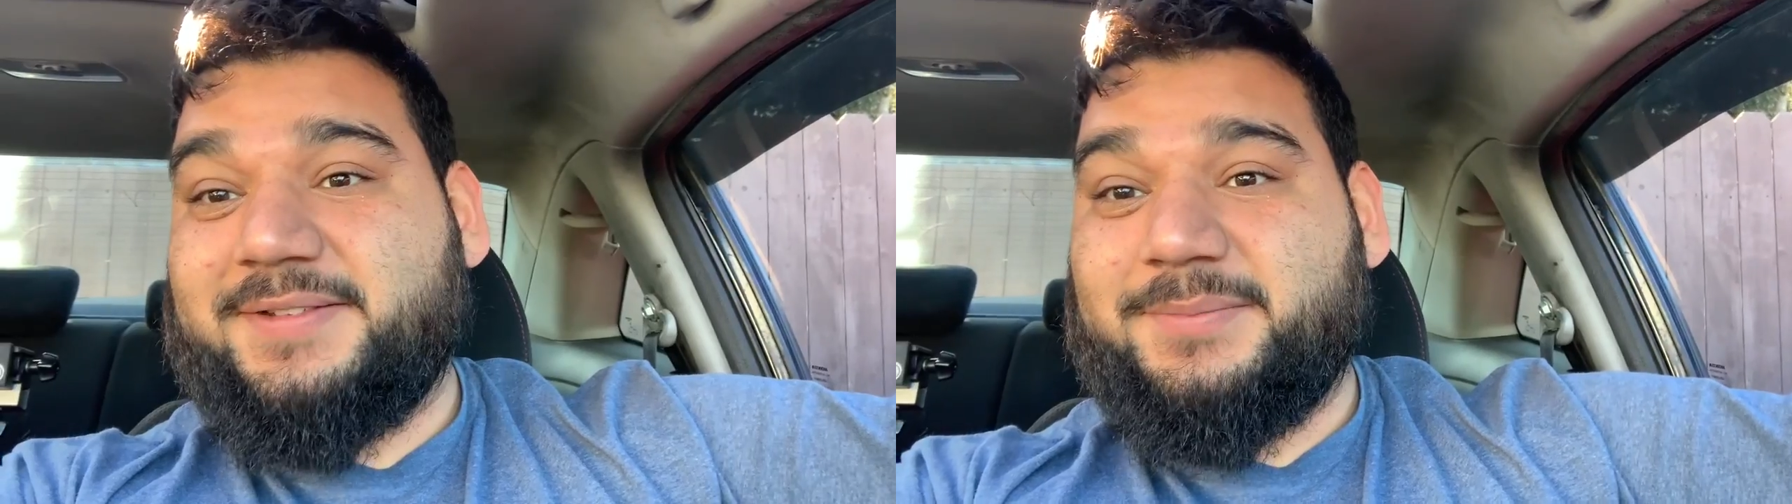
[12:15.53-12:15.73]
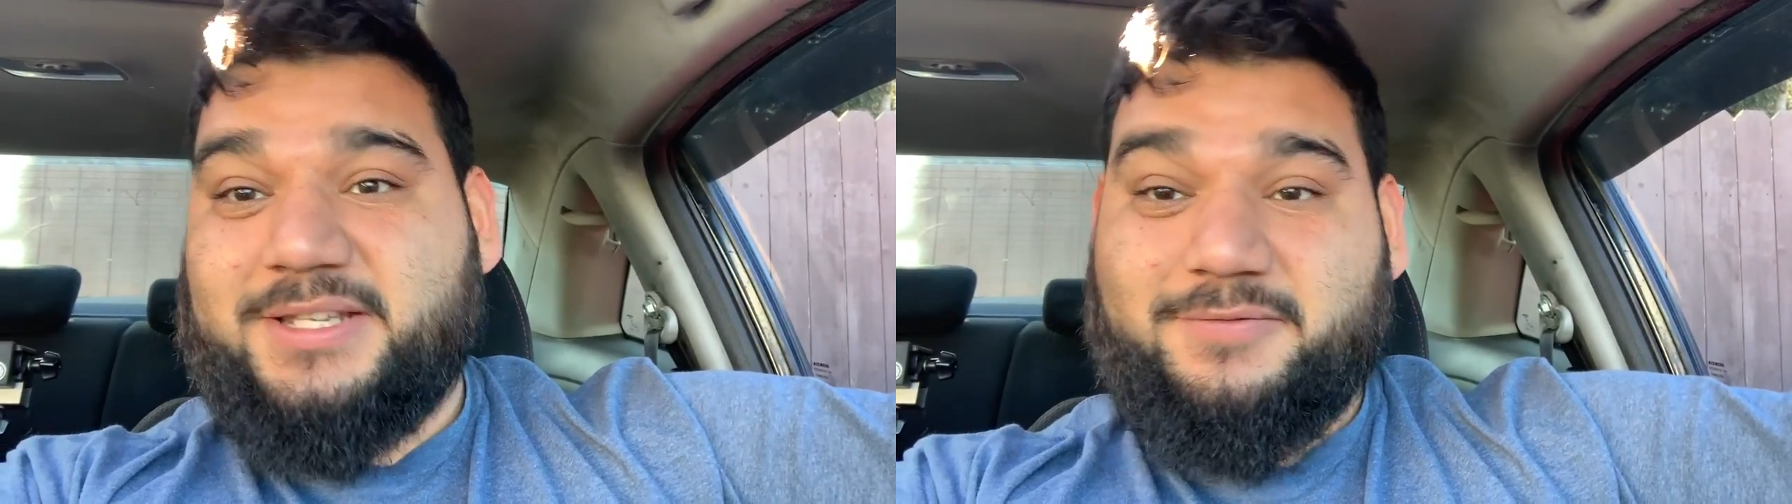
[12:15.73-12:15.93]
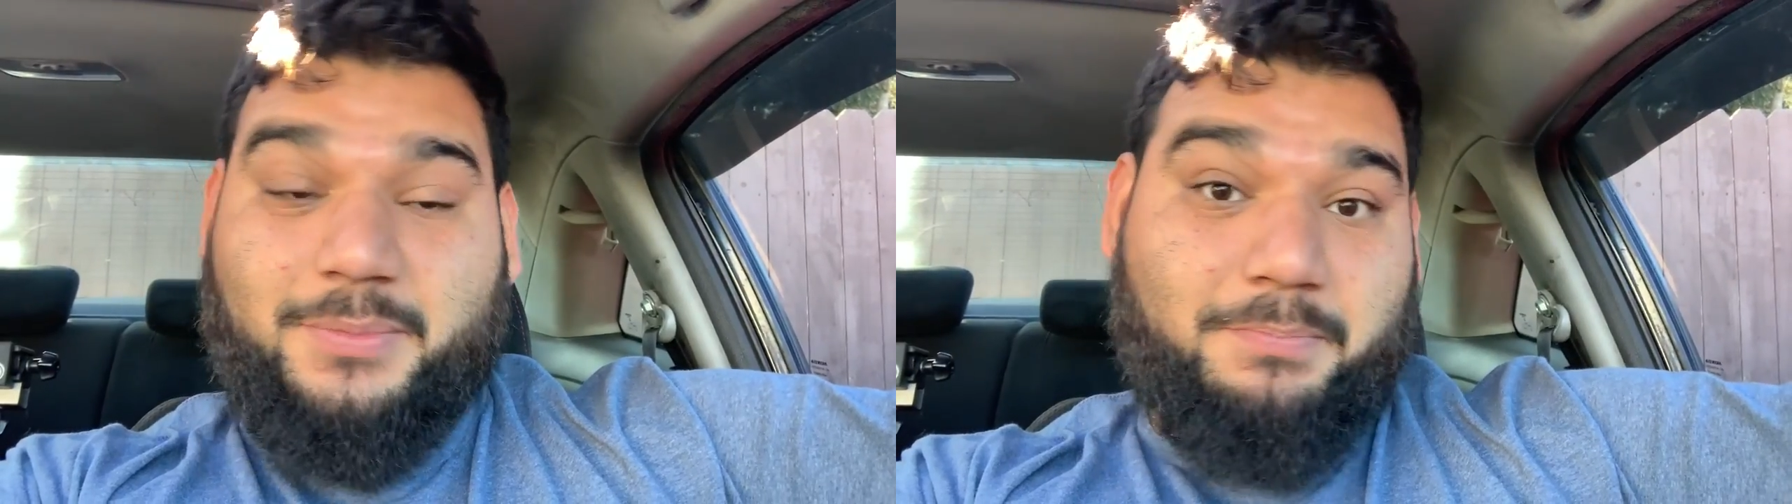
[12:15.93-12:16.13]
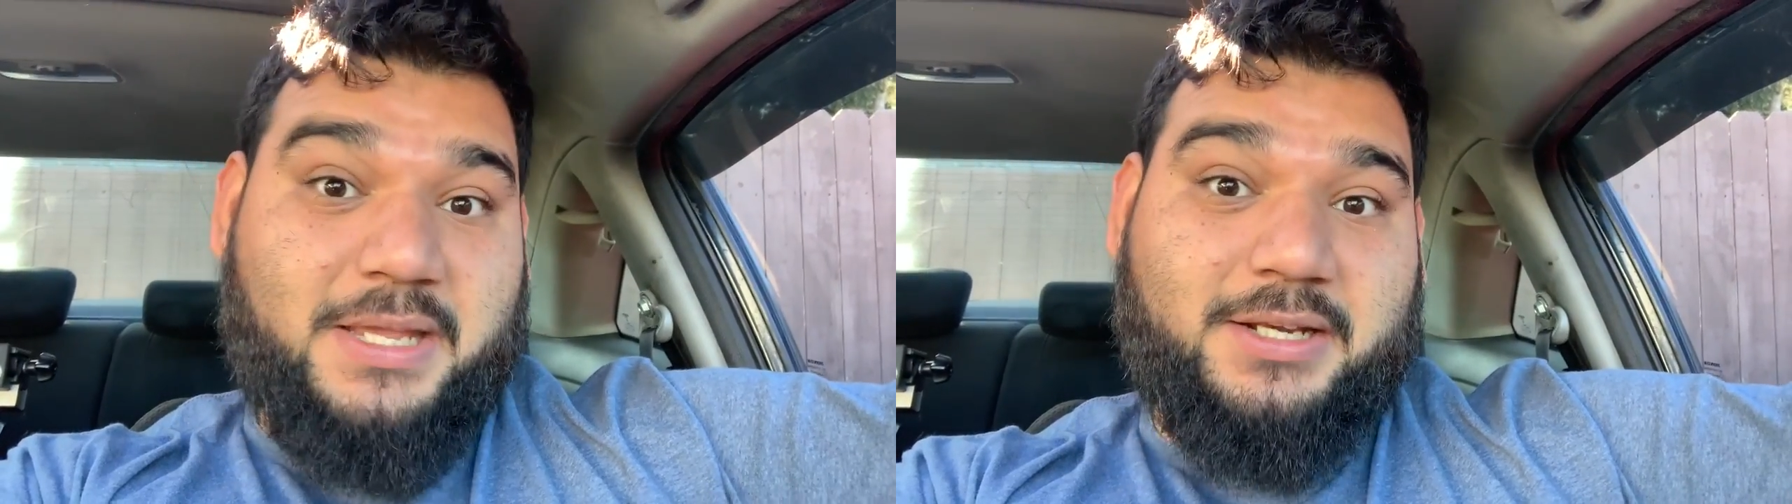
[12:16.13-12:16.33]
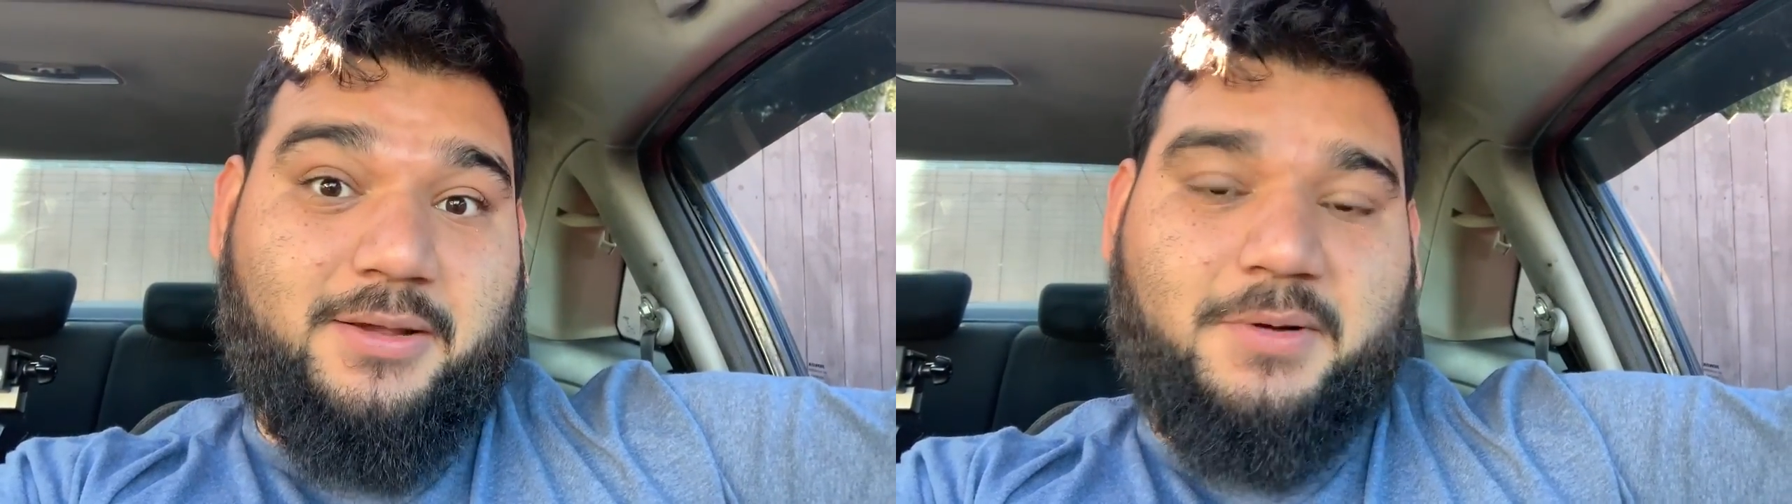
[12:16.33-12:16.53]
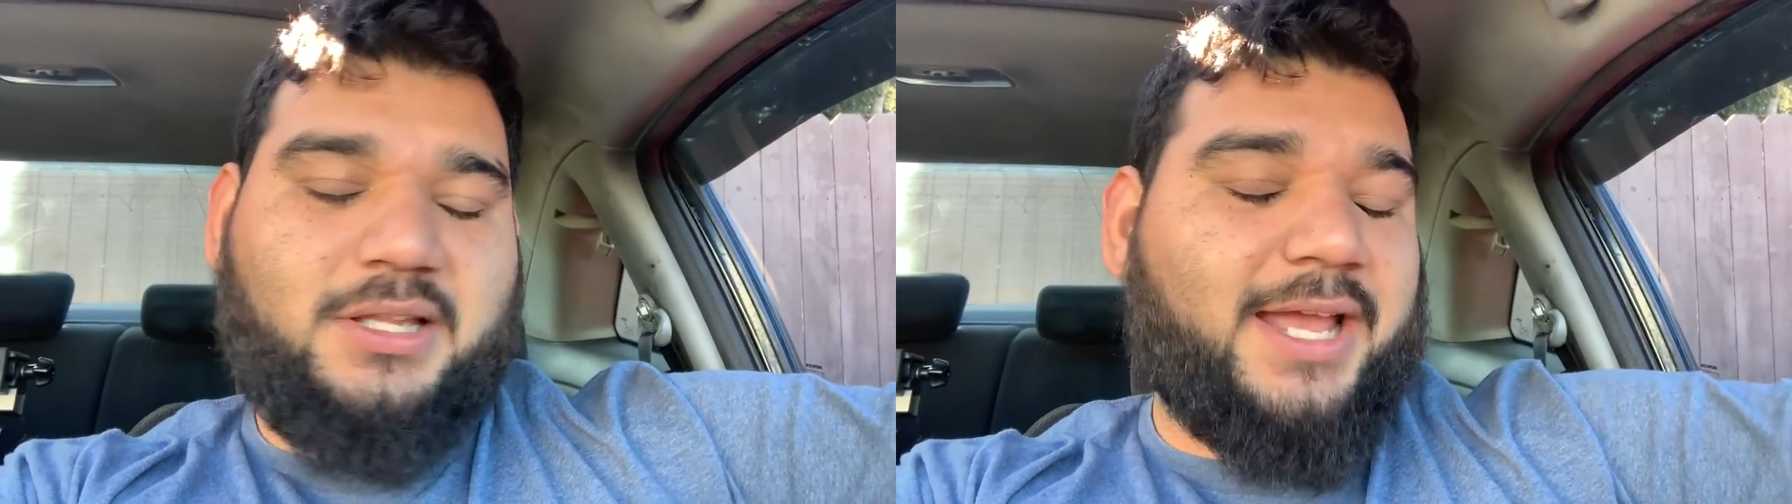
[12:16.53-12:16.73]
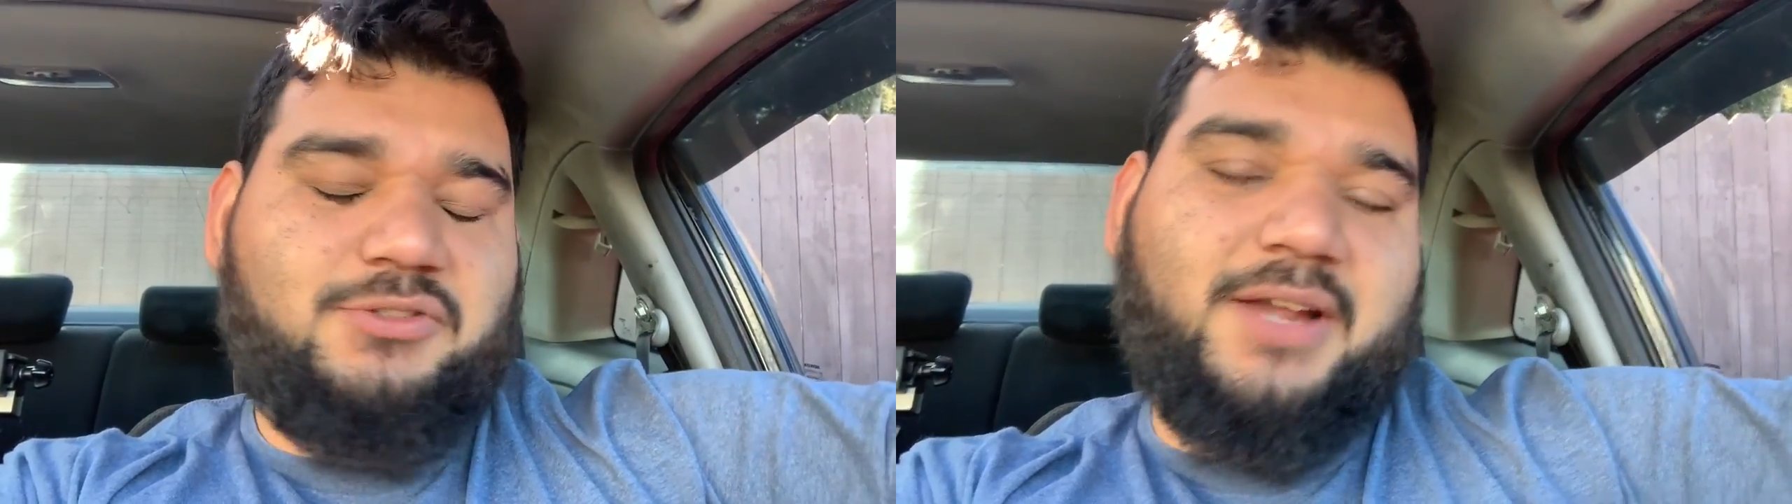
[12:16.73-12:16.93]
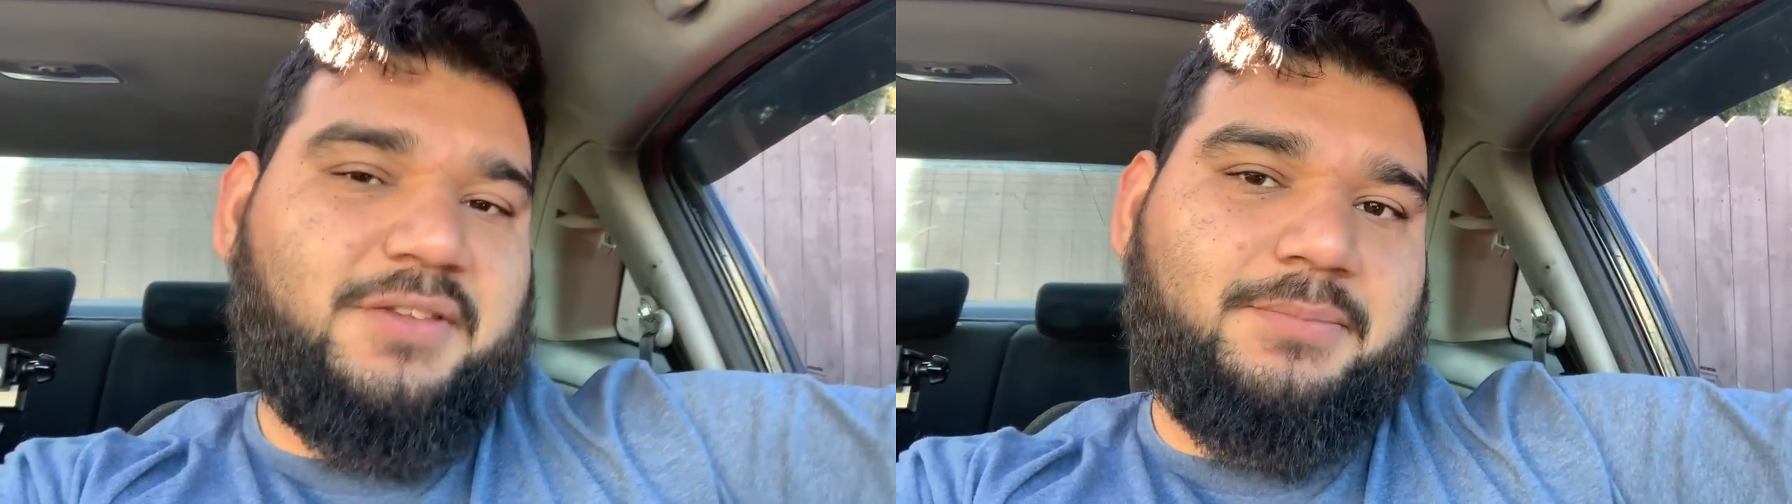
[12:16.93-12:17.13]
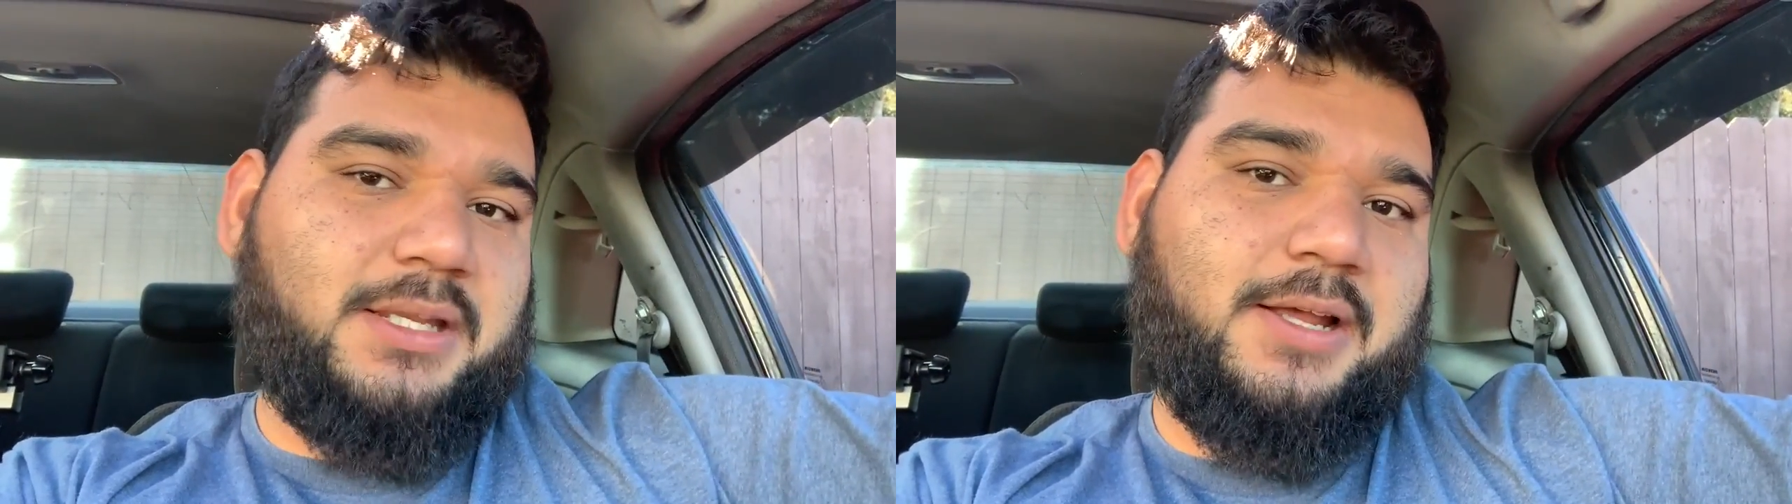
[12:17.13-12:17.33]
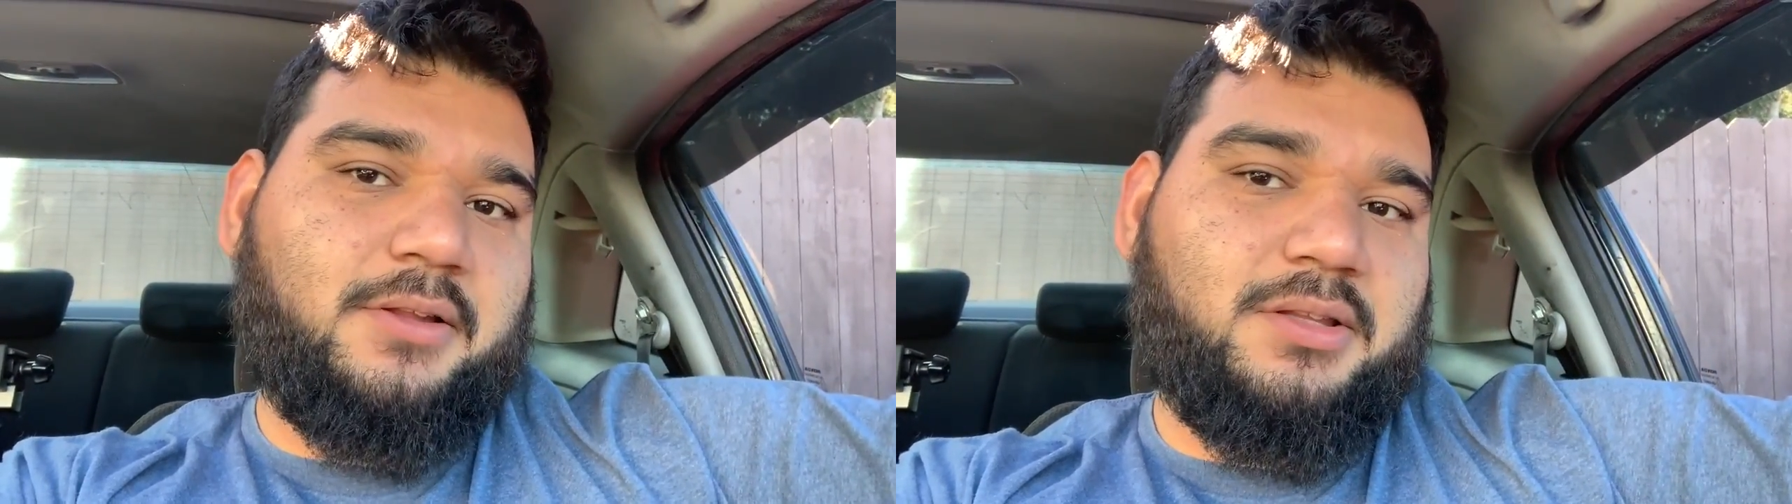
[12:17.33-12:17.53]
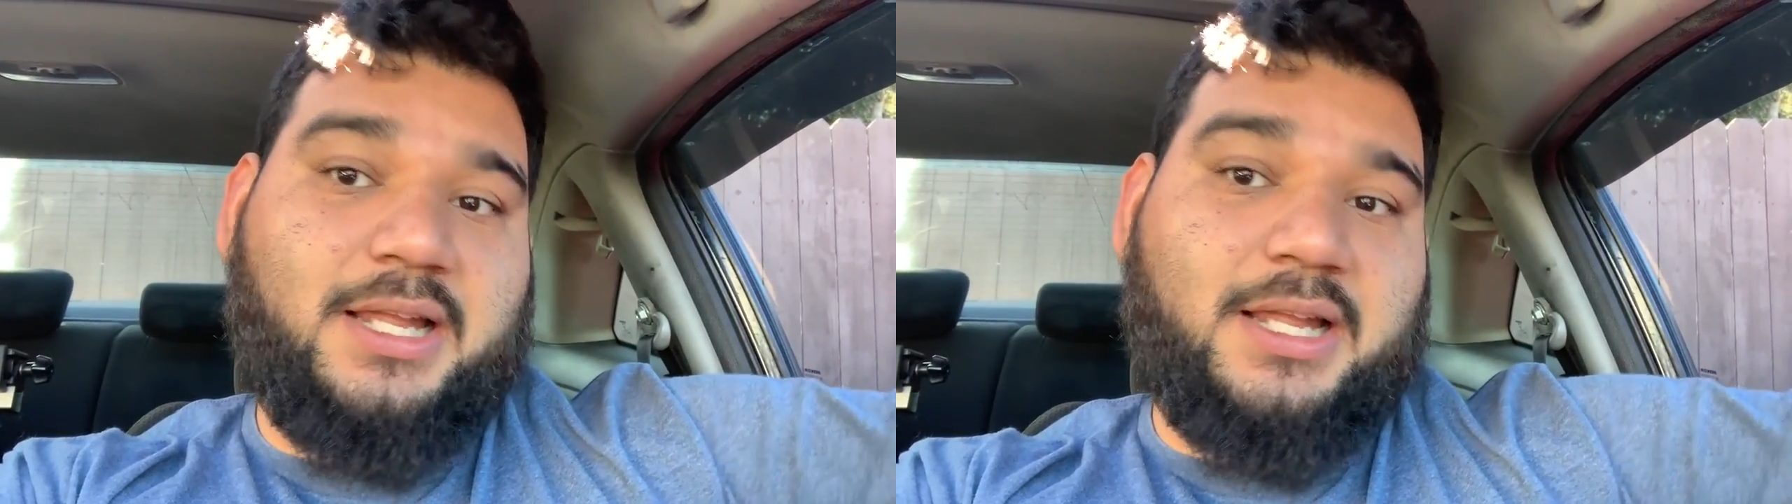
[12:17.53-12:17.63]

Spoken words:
something with big numbers, I drive something else.